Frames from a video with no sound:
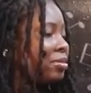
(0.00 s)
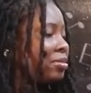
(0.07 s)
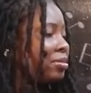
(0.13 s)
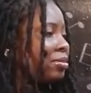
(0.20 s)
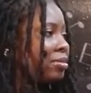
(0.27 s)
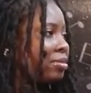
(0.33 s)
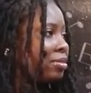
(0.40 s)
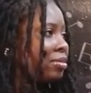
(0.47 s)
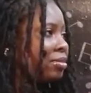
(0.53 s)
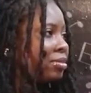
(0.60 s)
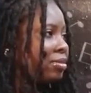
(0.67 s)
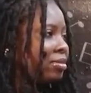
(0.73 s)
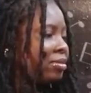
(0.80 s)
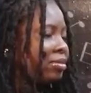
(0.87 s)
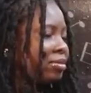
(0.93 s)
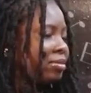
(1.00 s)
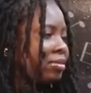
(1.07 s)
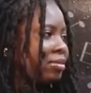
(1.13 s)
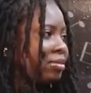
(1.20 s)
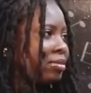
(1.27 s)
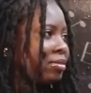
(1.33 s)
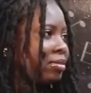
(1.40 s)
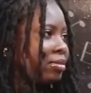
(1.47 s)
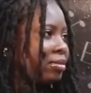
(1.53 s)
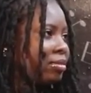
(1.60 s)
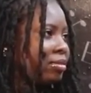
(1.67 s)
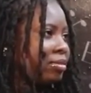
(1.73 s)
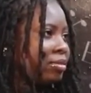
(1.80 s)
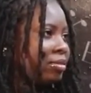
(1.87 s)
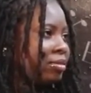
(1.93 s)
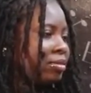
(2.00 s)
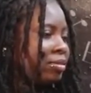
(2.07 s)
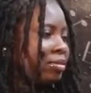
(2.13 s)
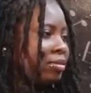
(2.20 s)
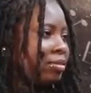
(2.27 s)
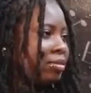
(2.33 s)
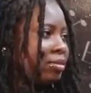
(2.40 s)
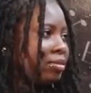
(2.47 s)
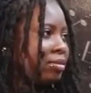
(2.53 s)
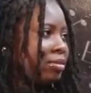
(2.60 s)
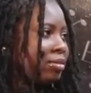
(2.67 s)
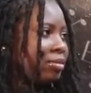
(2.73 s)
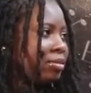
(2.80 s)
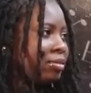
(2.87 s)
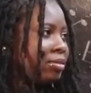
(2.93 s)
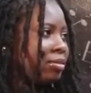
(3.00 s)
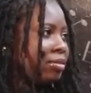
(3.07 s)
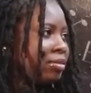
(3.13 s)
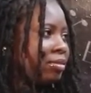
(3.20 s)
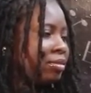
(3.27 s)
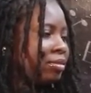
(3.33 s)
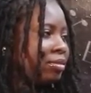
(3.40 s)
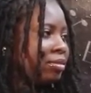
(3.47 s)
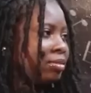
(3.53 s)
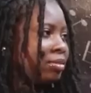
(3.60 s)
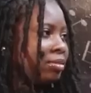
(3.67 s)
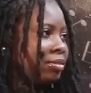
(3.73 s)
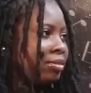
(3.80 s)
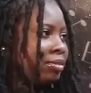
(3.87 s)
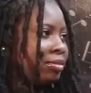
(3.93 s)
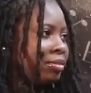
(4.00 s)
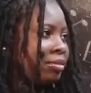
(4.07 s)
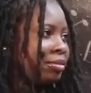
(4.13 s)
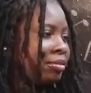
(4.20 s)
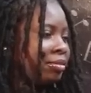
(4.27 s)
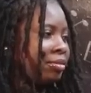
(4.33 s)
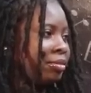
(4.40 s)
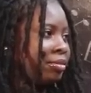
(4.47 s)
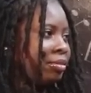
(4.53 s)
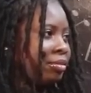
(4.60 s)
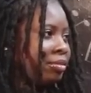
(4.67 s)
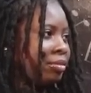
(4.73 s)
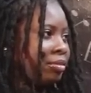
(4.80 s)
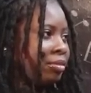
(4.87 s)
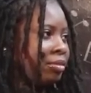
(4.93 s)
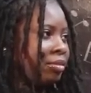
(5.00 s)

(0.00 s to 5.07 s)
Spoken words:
(silent)